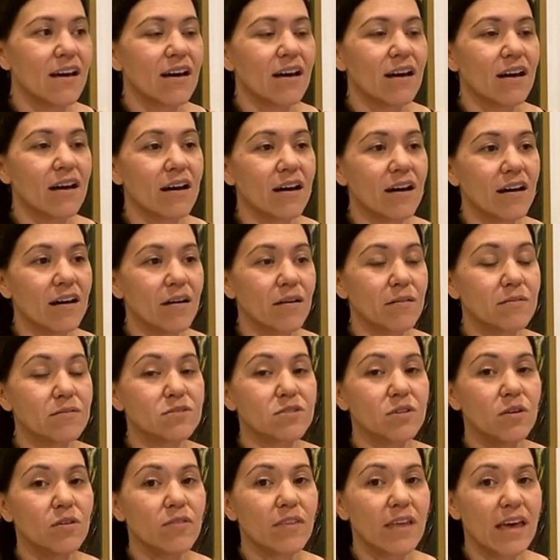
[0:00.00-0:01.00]
Uh,
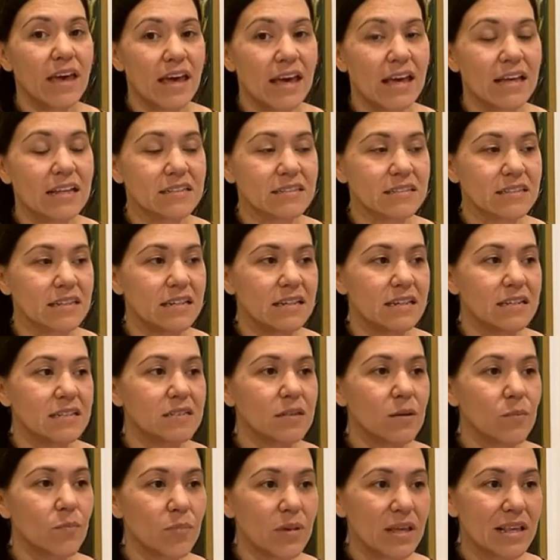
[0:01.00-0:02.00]
so that is
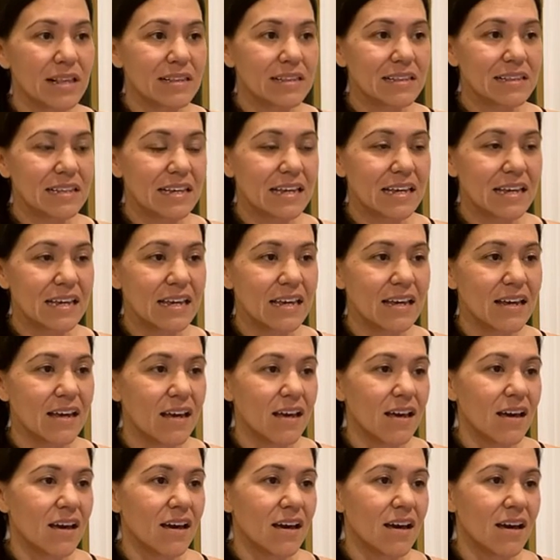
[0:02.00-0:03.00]
bit.ly
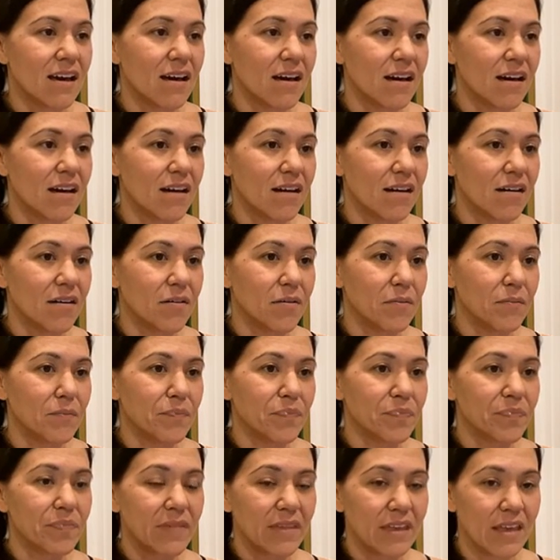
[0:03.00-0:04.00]
um,
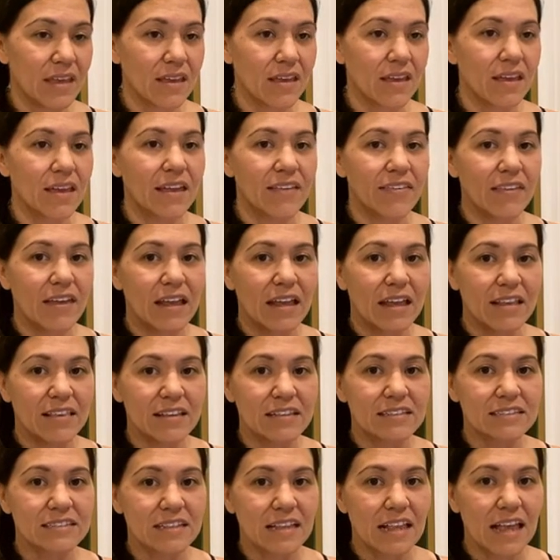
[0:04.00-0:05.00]
and then the
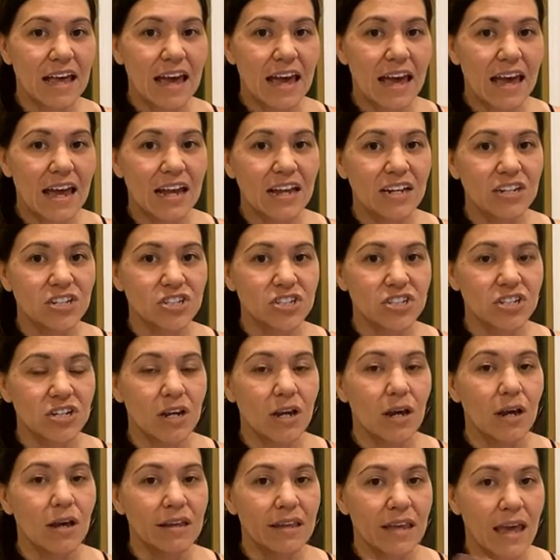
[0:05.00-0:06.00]
slash,
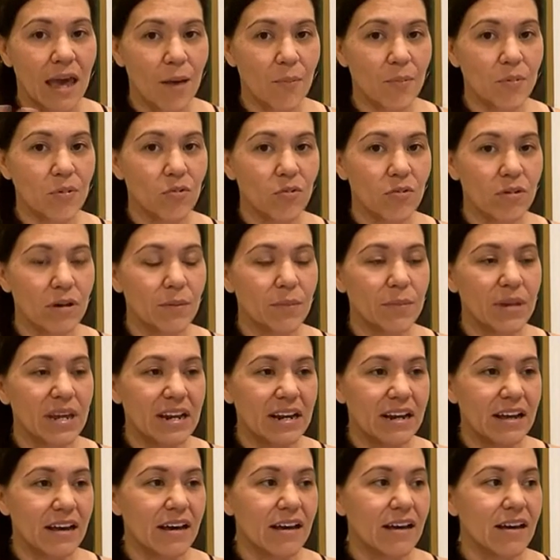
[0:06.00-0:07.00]
capital
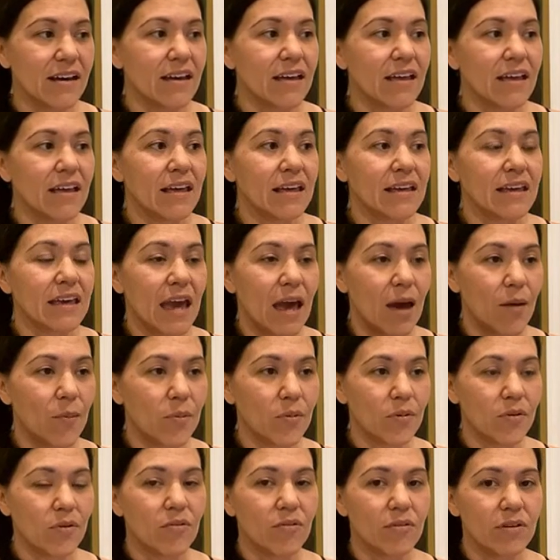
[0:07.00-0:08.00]
Amena,
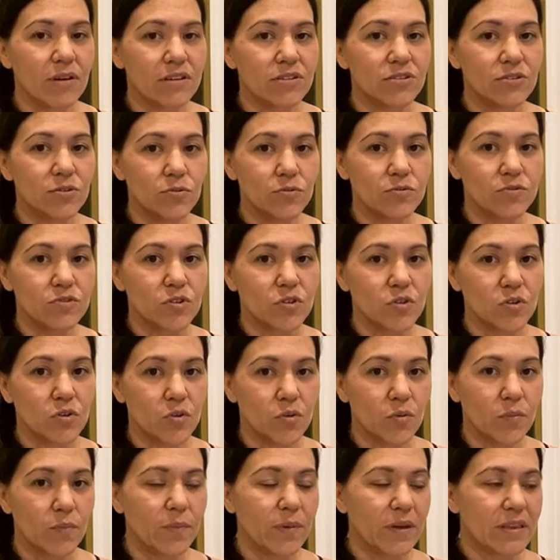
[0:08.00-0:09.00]
capital
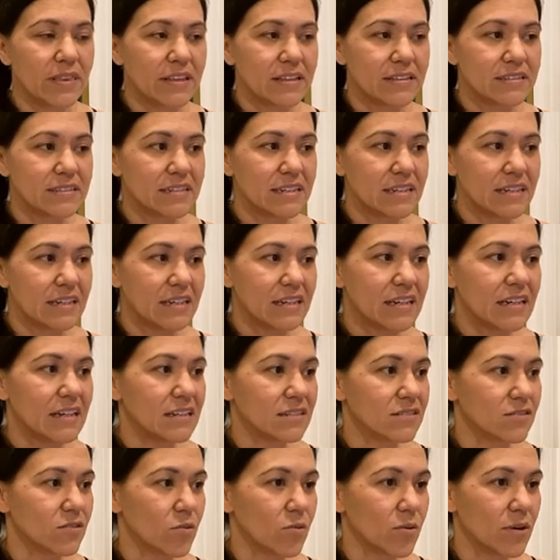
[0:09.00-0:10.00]
YouTube, but the T
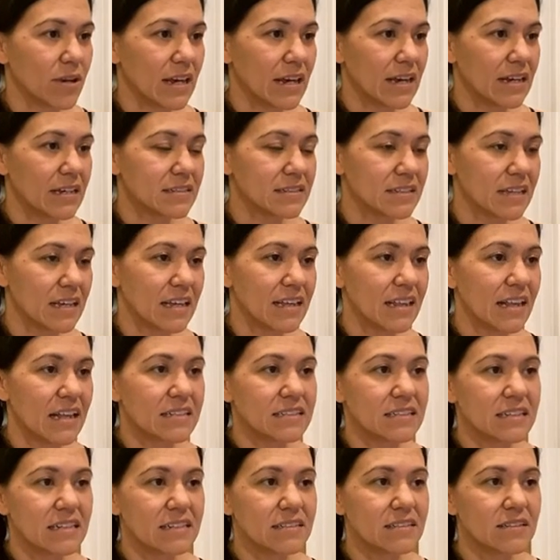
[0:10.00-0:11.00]
is lowercase. And
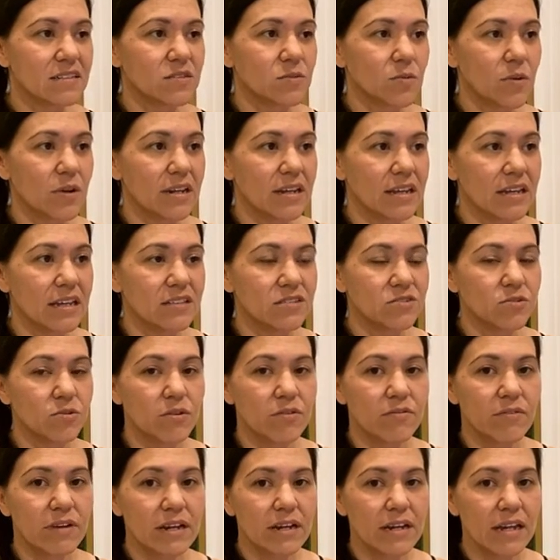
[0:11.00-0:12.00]
that's the easiest way to get to it
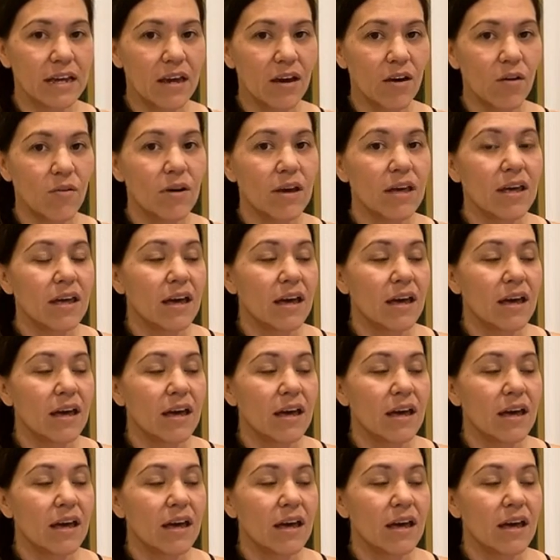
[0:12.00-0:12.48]
right now.